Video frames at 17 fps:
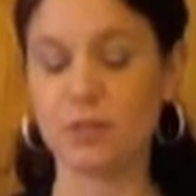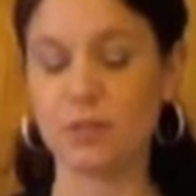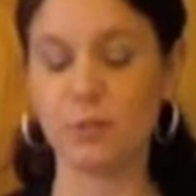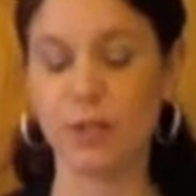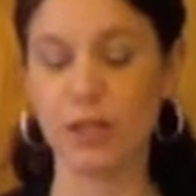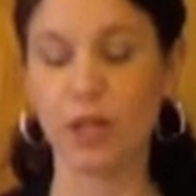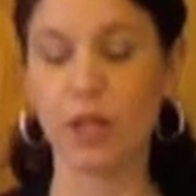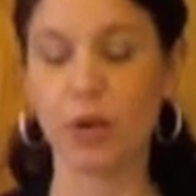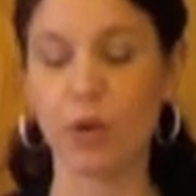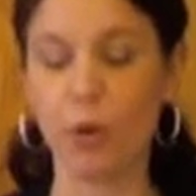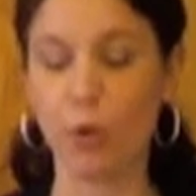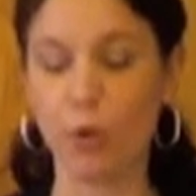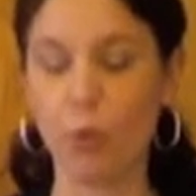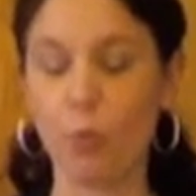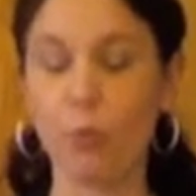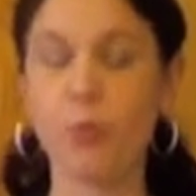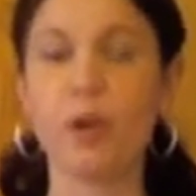to make at
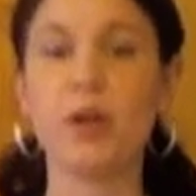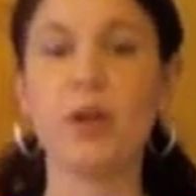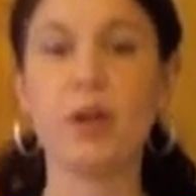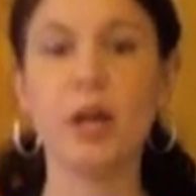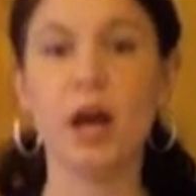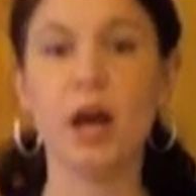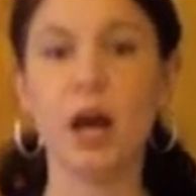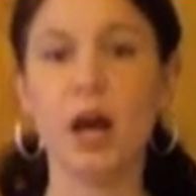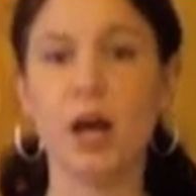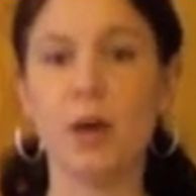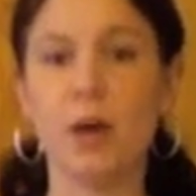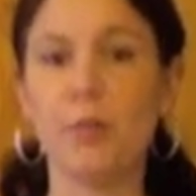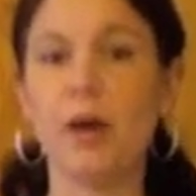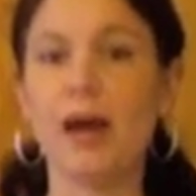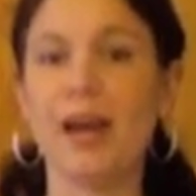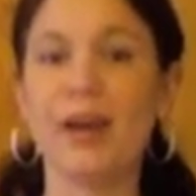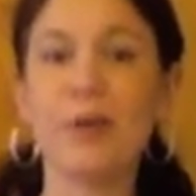home.
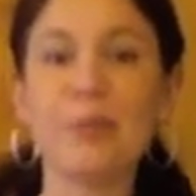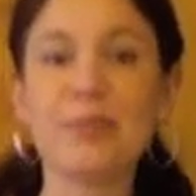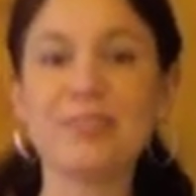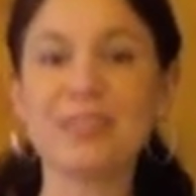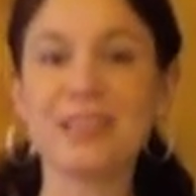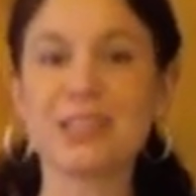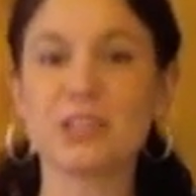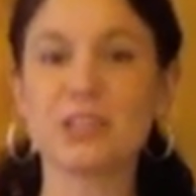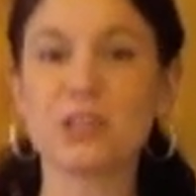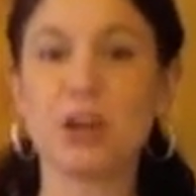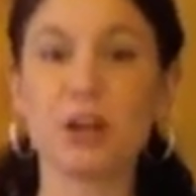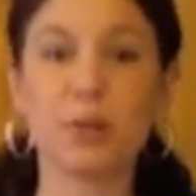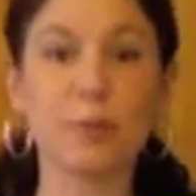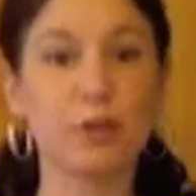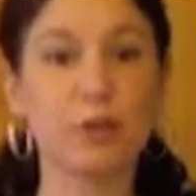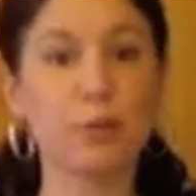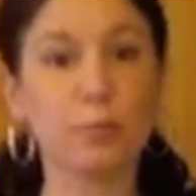I always like to talk
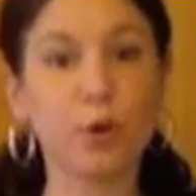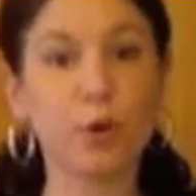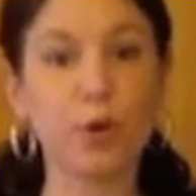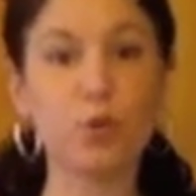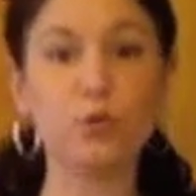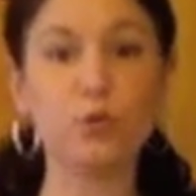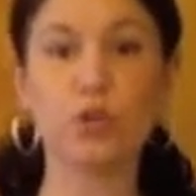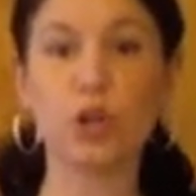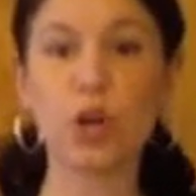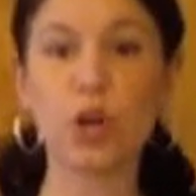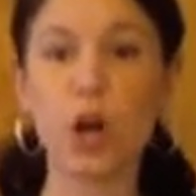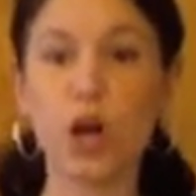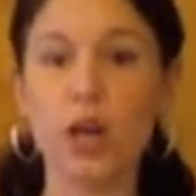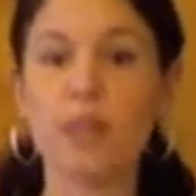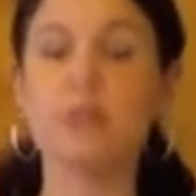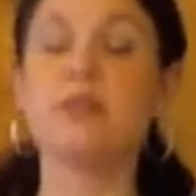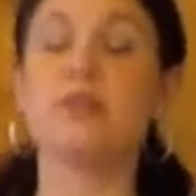about the pros and
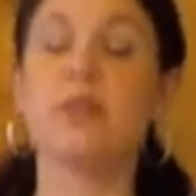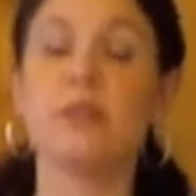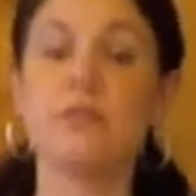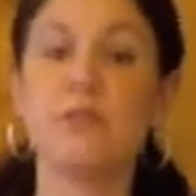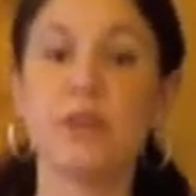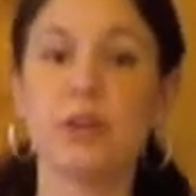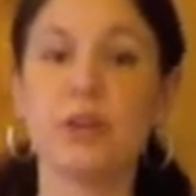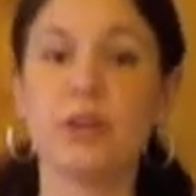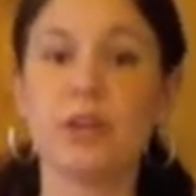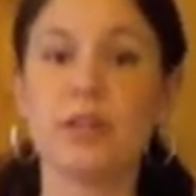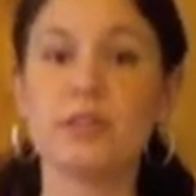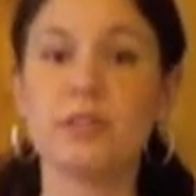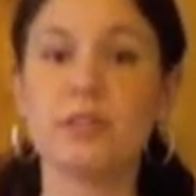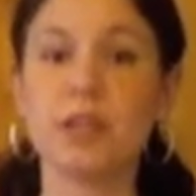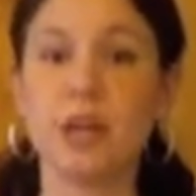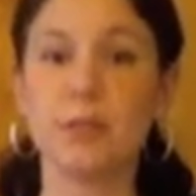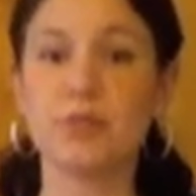cons of various
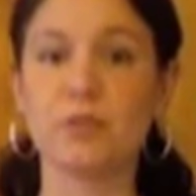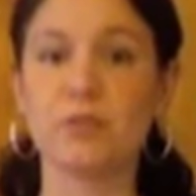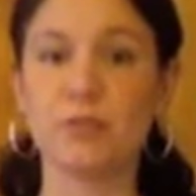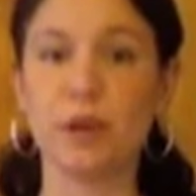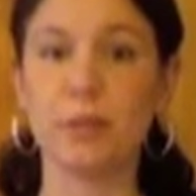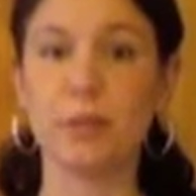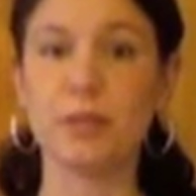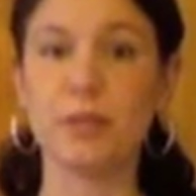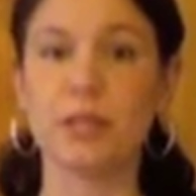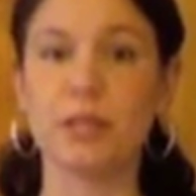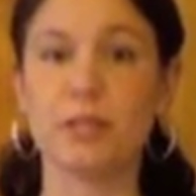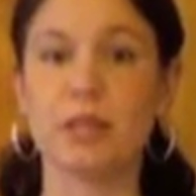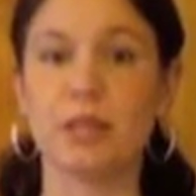types of remedies,